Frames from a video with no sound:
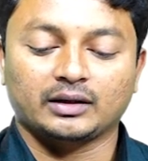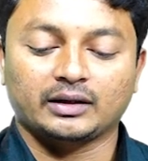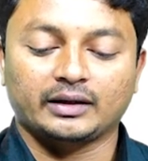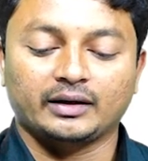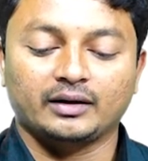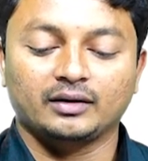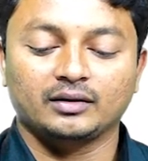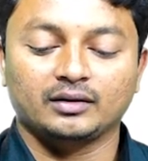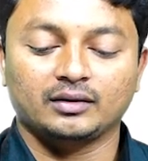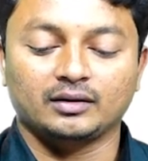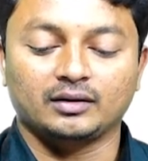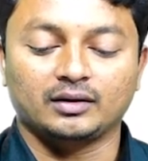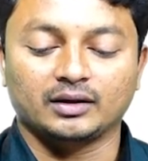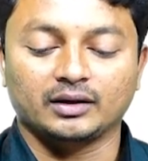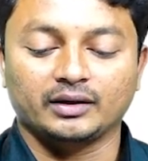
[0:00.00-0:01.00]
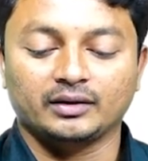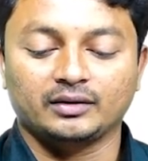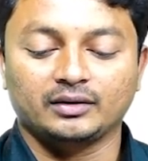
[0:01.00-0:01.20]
and dry